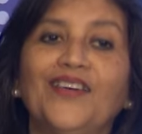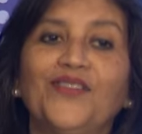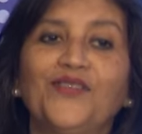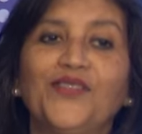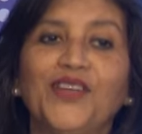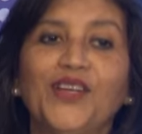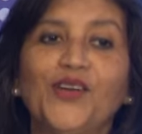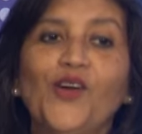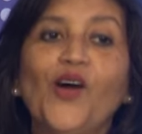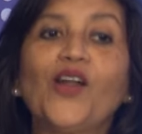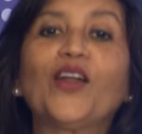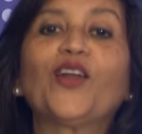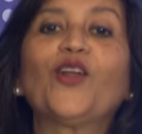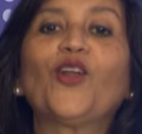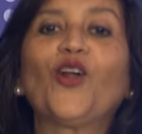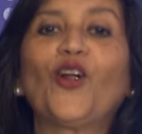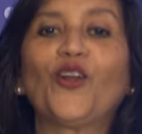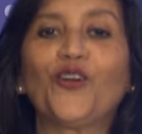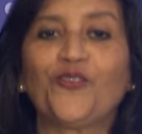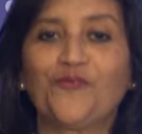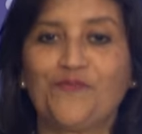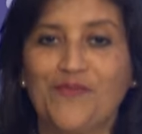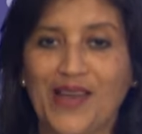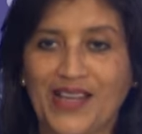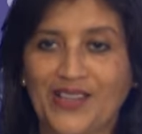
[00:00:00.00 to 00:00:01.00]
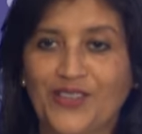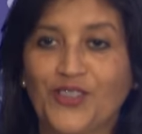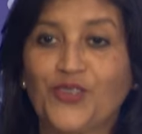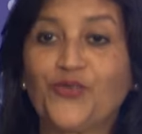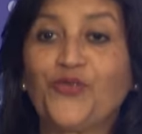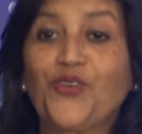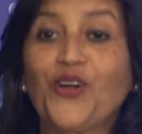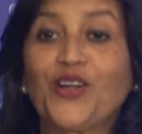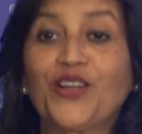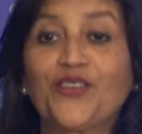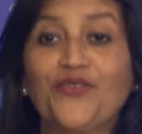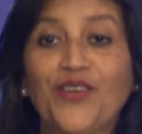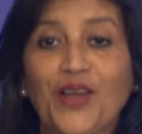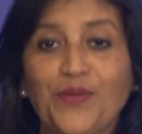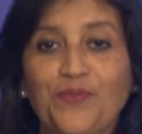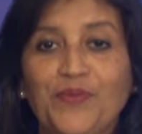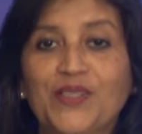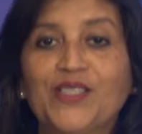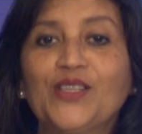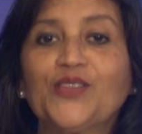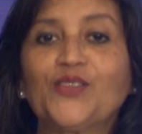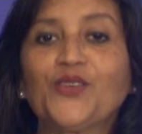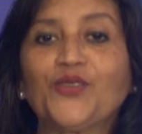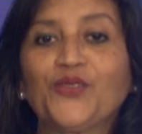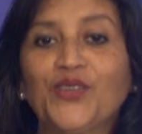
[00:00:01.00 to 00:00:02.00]
we got a lot of men. So
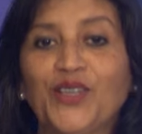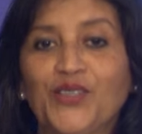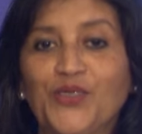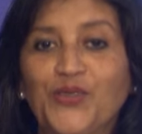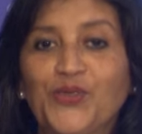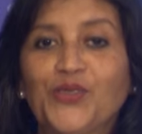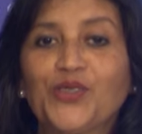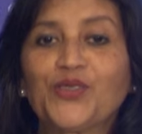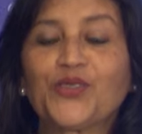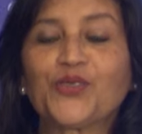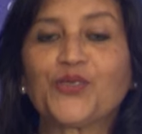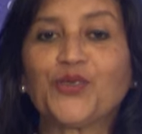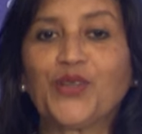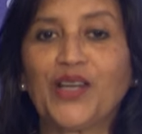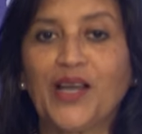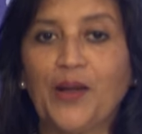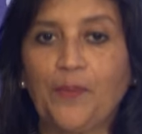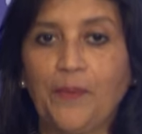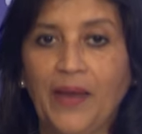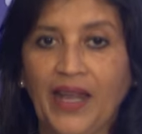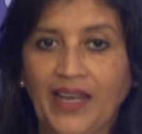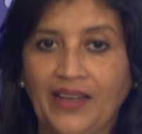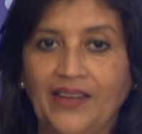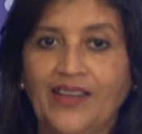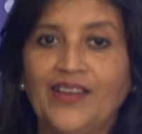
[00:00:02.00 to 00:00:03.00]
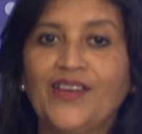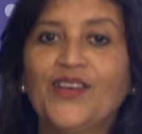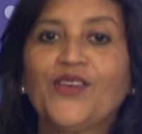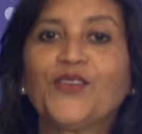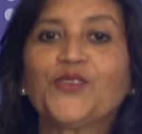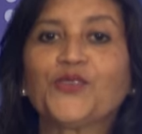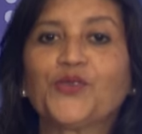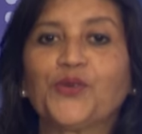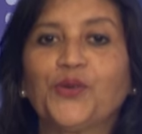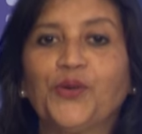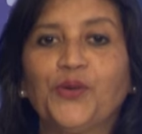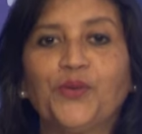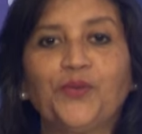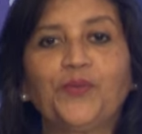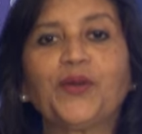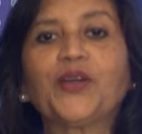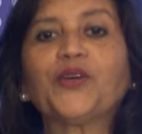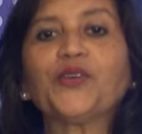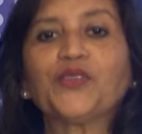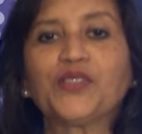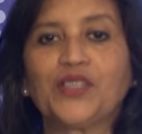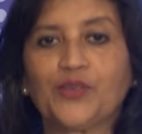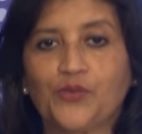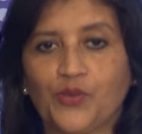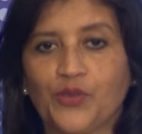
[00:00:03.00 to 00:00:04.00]
45% of our users today are men. So
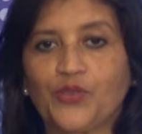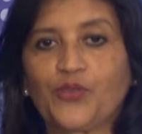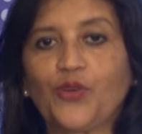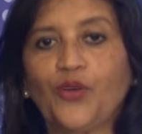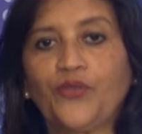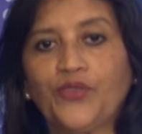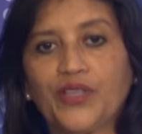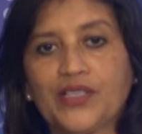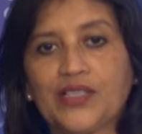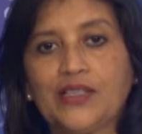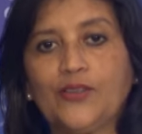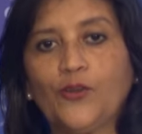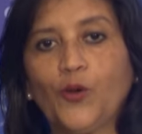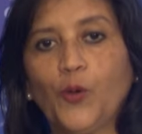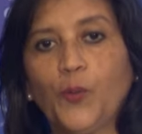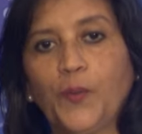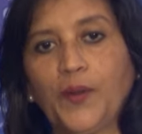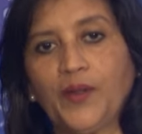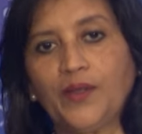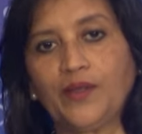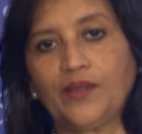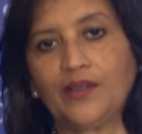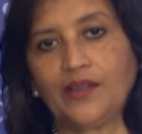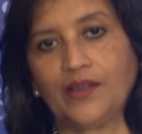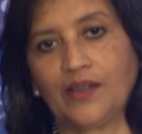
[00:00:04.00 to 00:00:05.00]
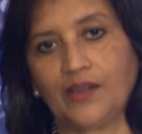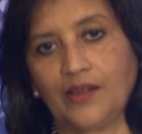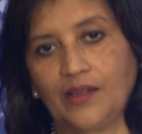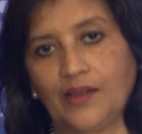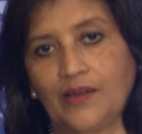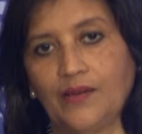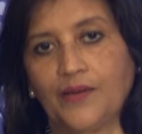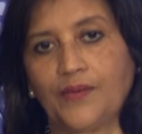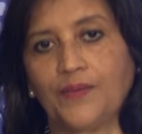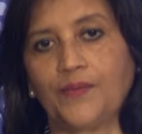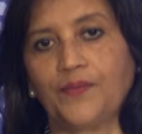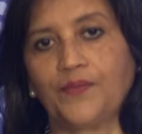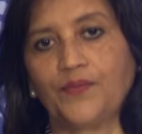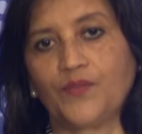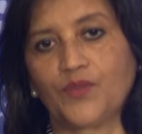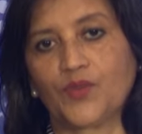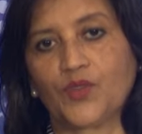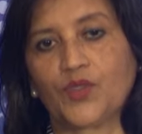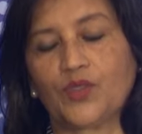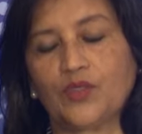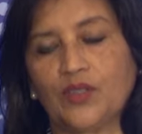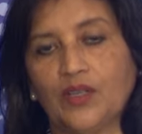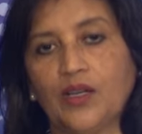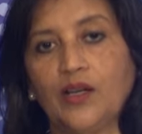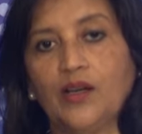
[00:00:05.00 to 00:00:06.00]
because it was obviously open,
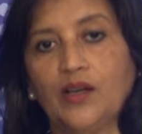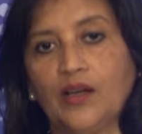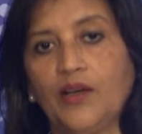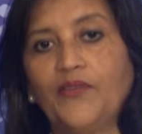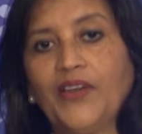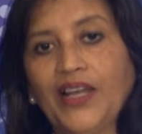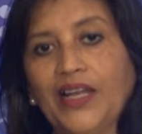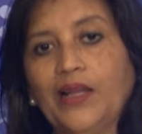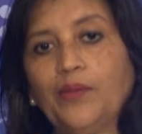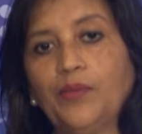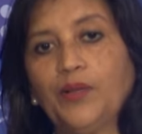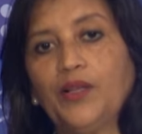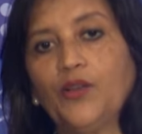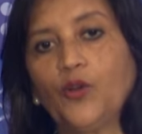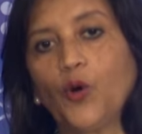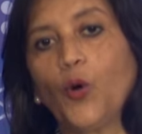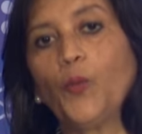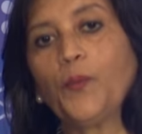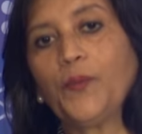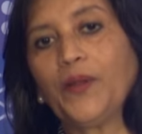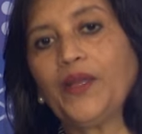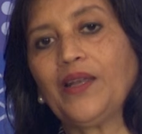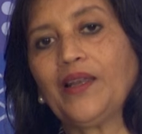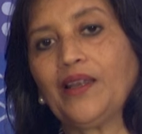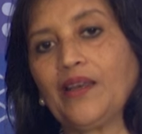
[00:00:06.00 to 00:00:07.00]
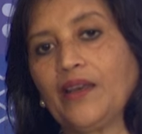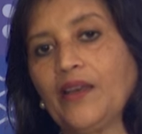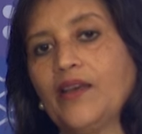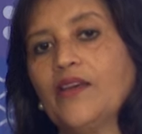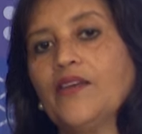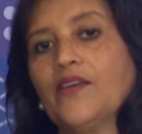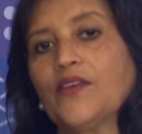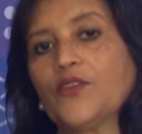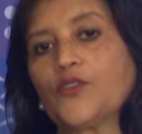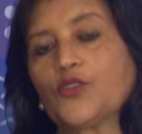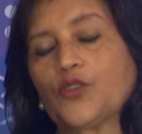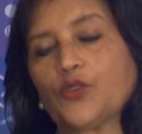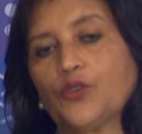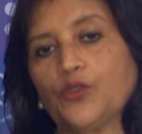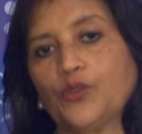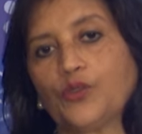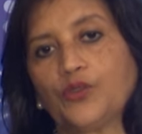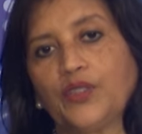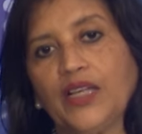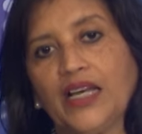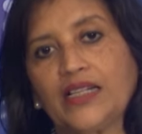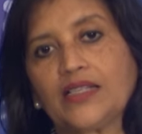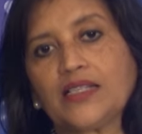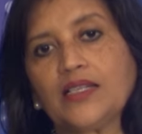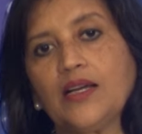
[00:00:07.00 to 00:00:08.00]
available openly. So
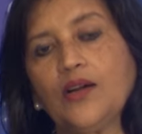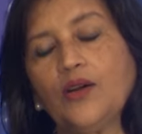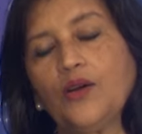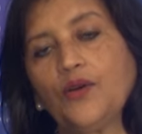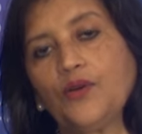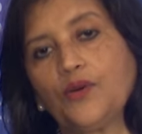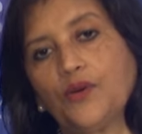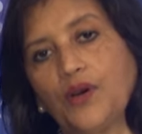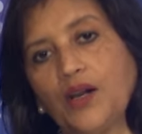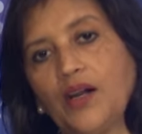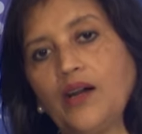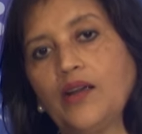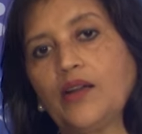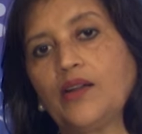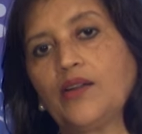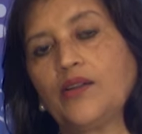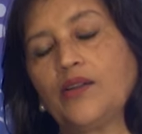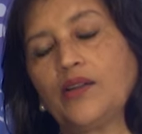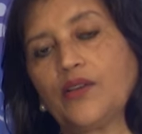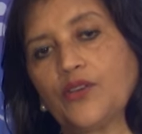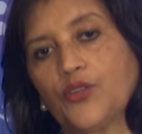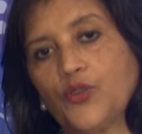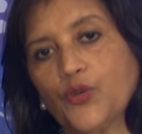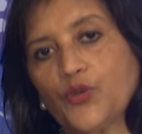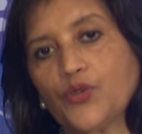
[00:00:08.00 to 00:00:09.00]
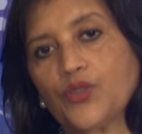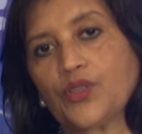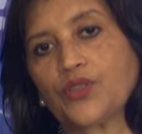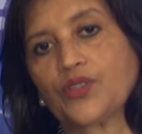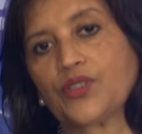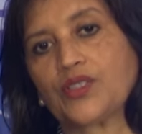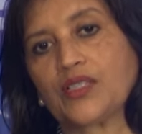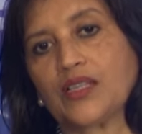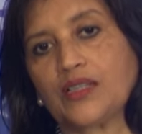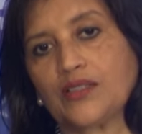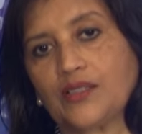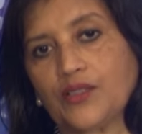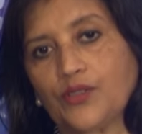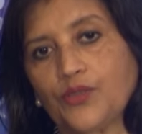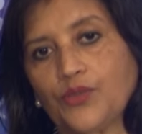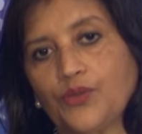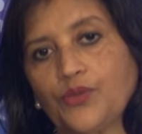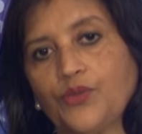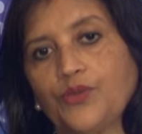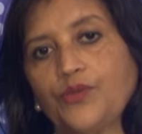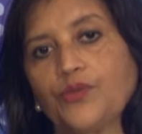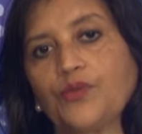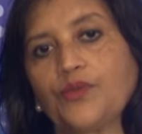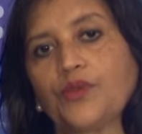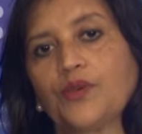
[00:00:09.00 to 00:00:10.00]
that's how our users started
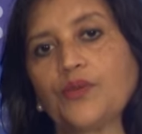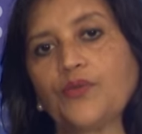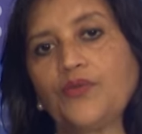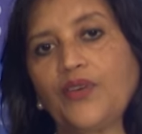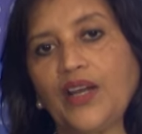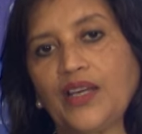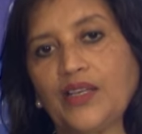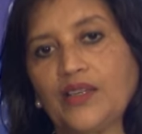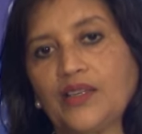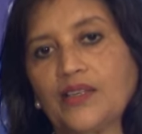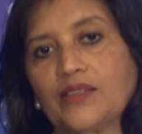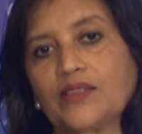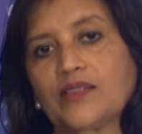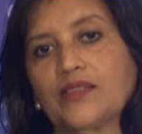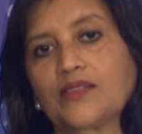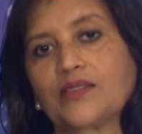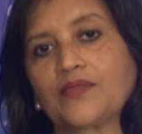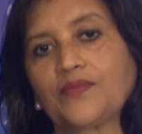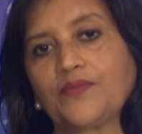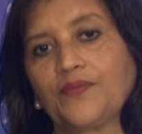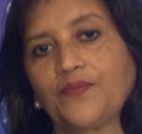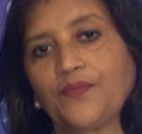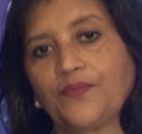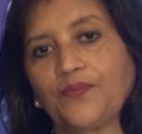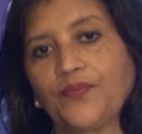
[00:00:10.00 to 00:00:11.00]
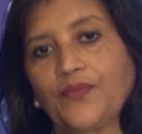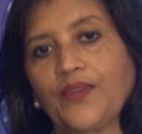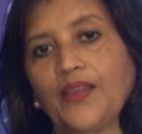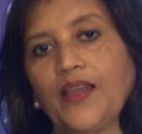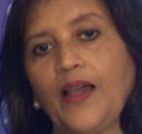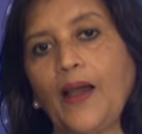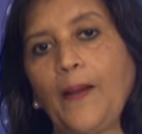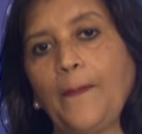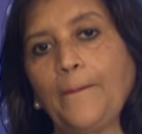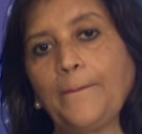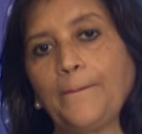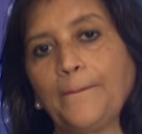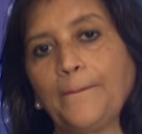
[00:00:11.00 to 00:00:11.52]
to find us. Yeah.